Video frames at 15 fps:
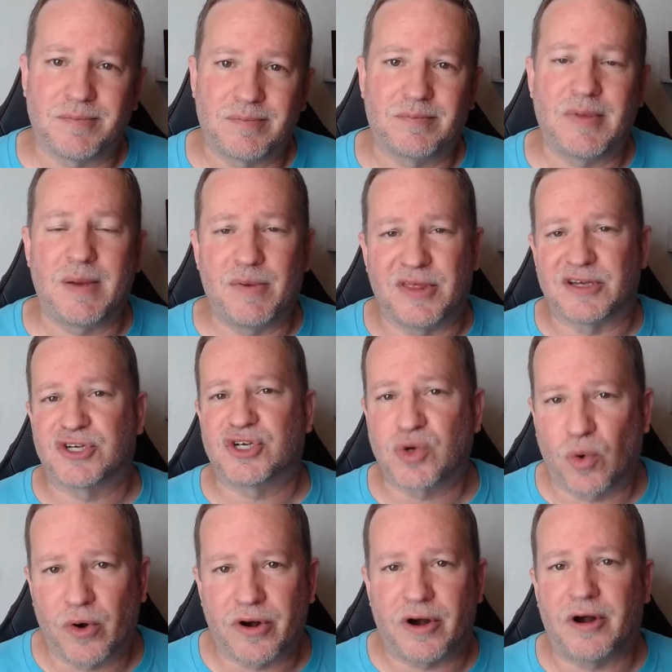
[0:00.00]
maybe the
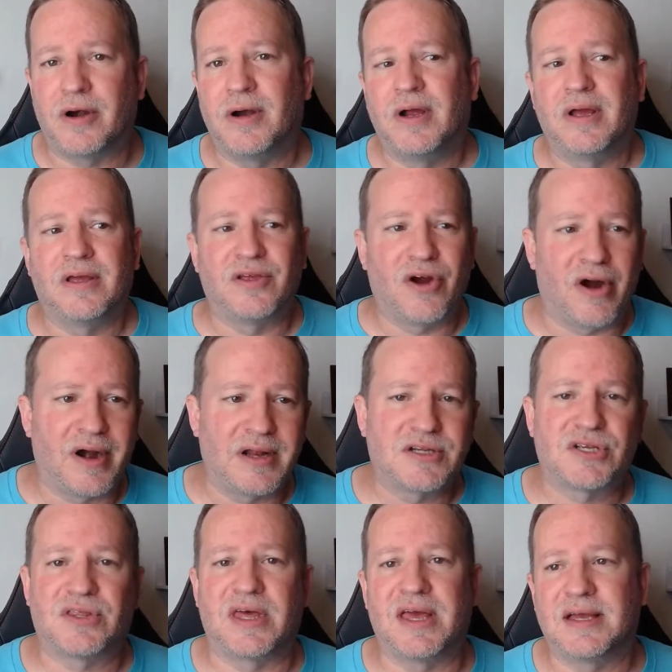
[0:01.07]
shorter
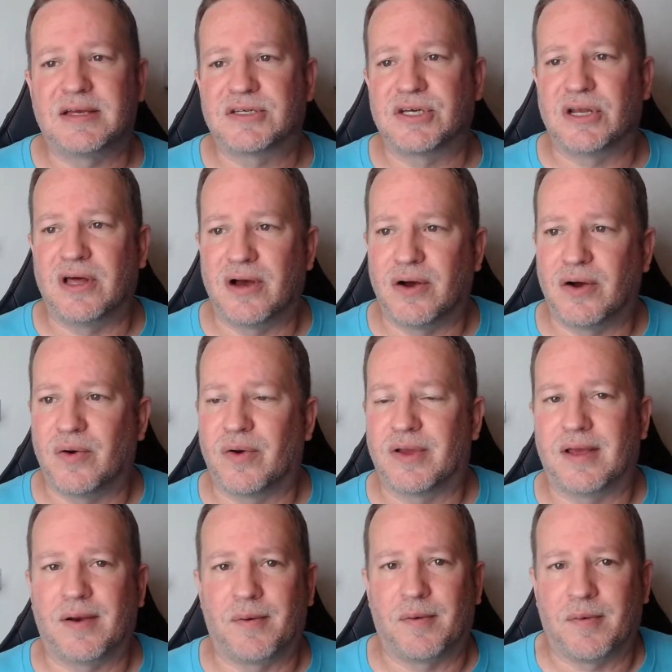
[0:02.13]
yardage things, you
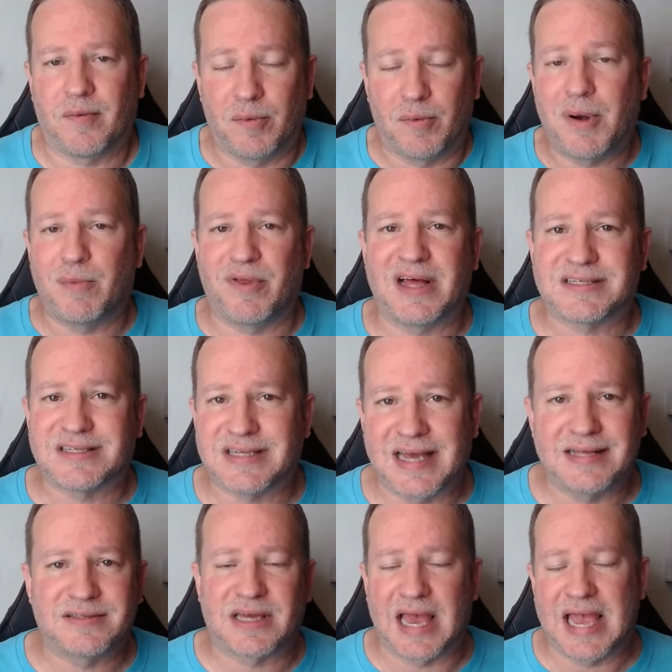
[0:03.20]
remember that
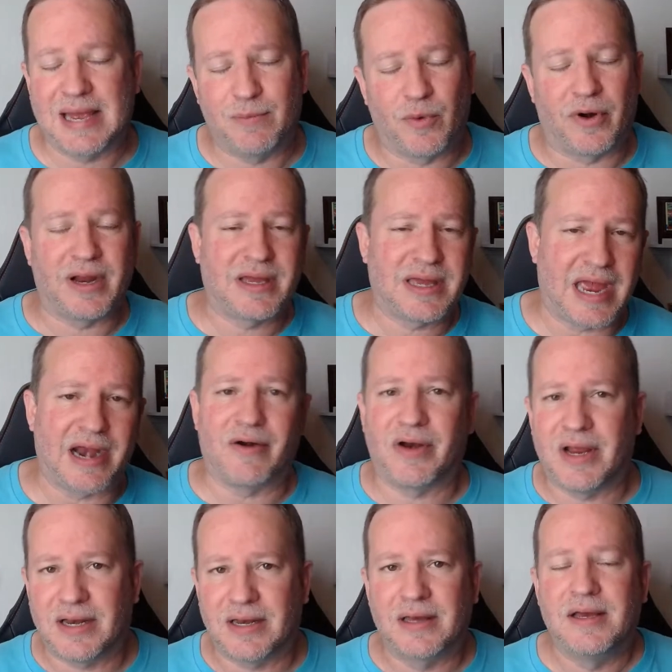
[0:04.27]
Saints game where he
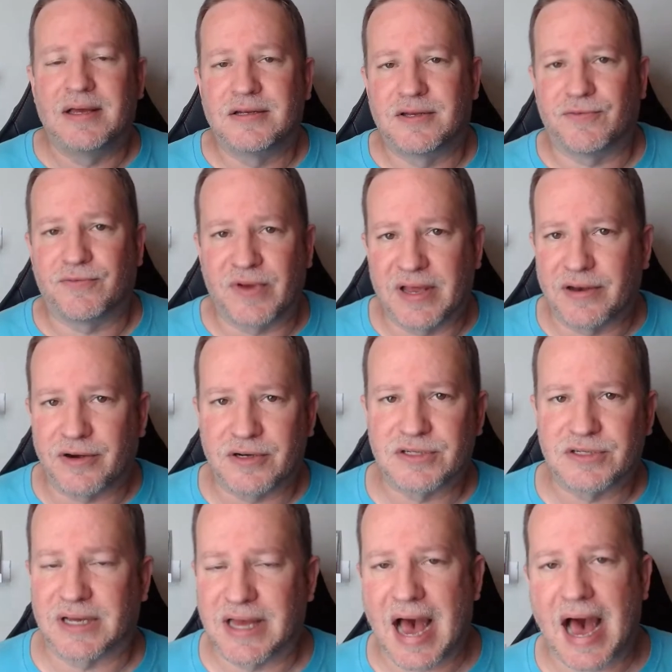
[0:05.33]
carried
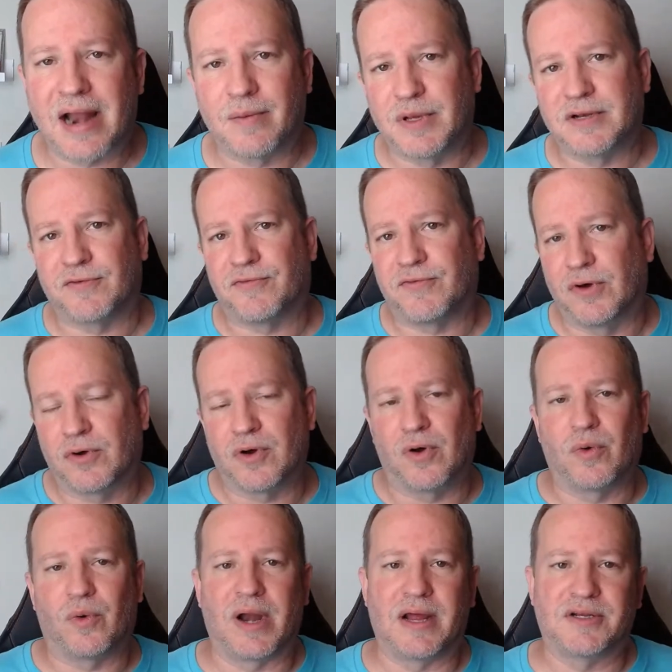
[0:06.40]
defenders and got them into field
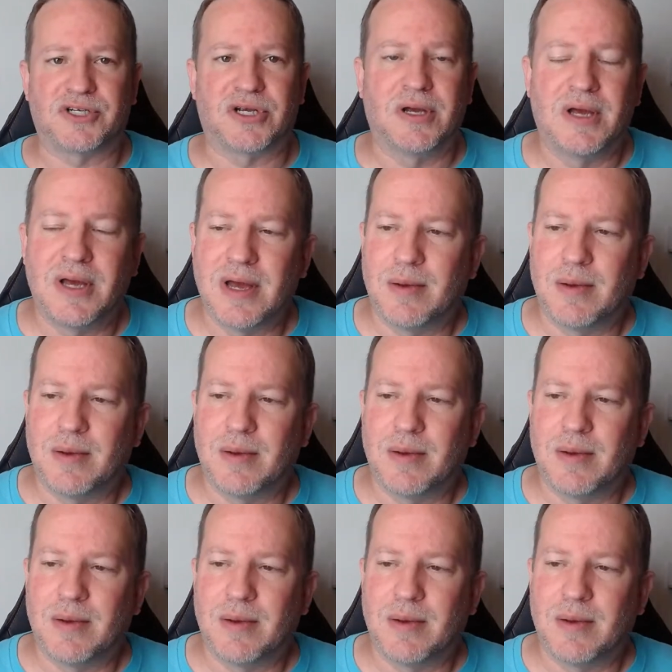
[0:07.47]
goal range.